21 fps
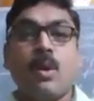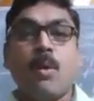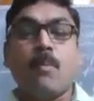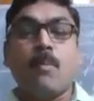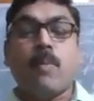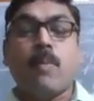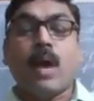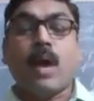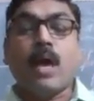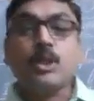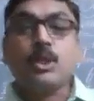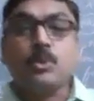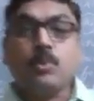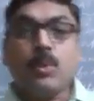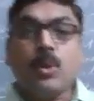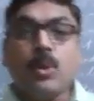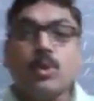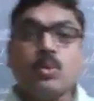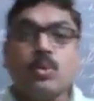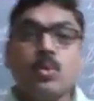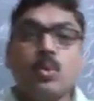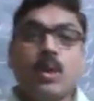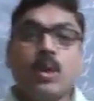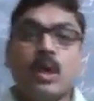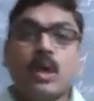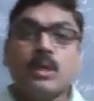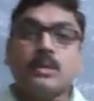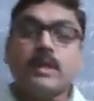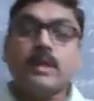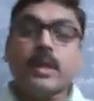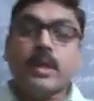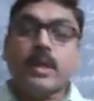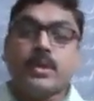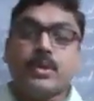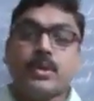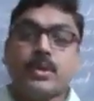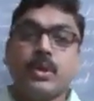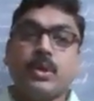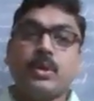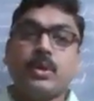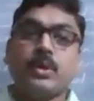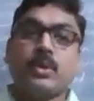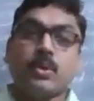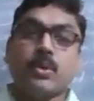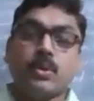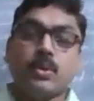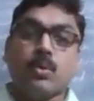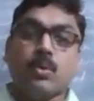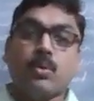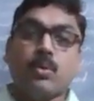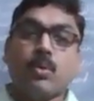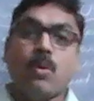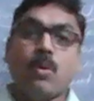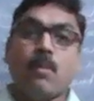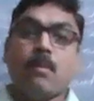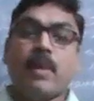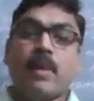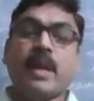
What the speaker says: passport was issued to